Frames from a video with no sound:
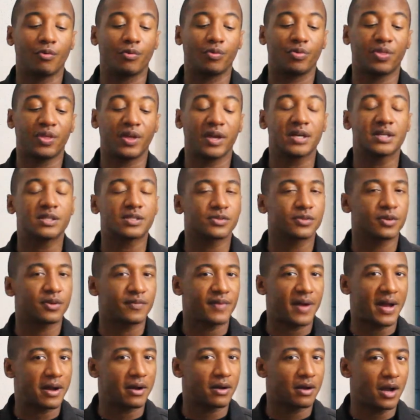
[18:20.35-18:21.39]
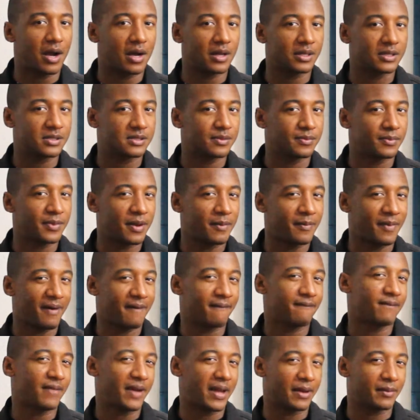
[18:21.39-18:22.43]
the history of alcoholism in my
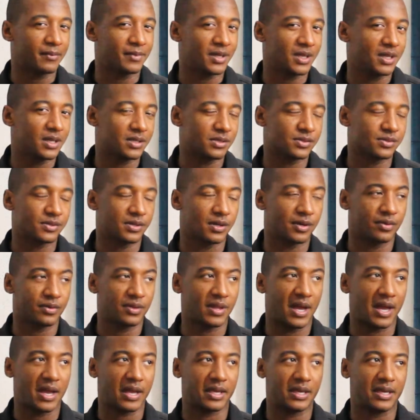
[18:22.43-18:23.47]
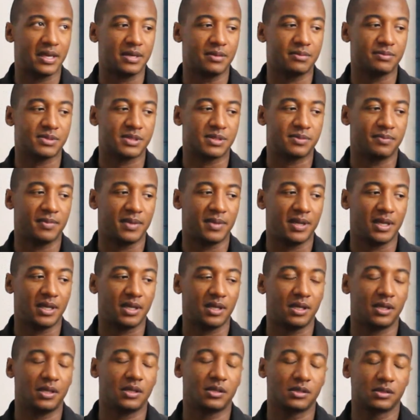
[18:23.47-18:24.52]
family, and so that keeps
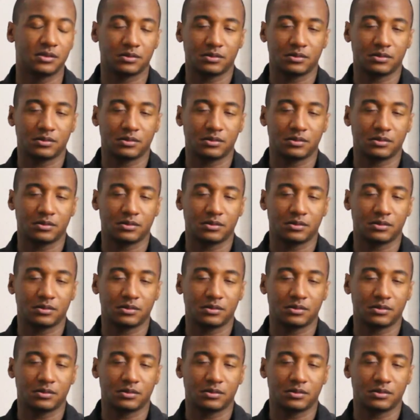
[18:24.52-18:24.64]
me,